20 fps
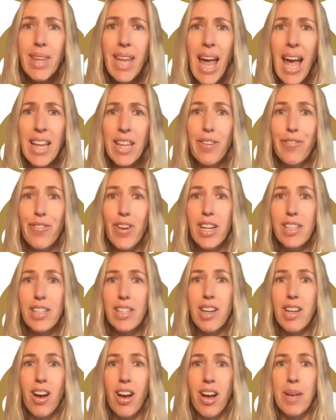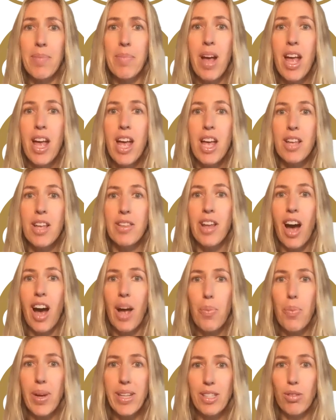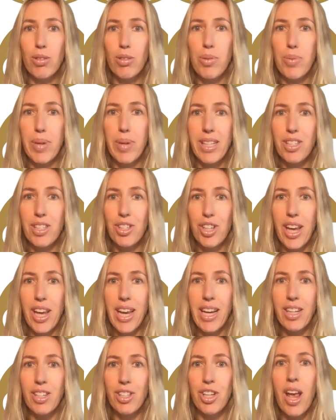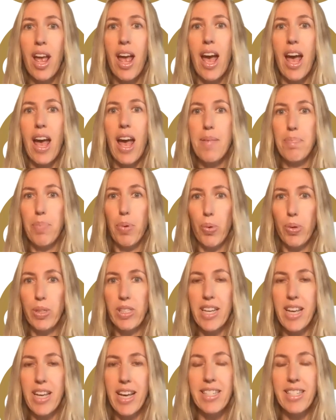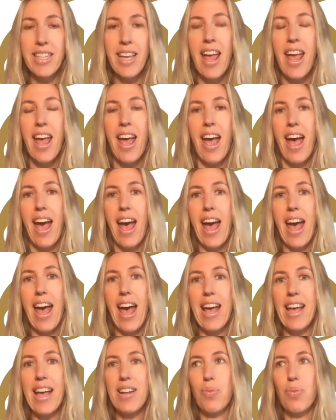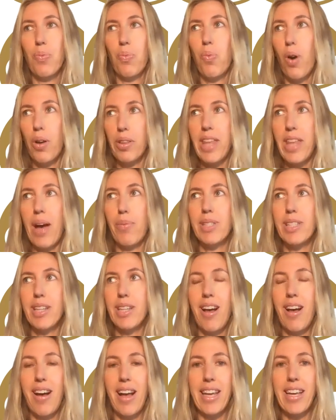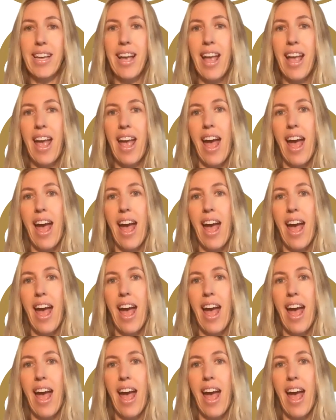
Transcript: and the first time that I went onto an exchange and bought it and what that was like.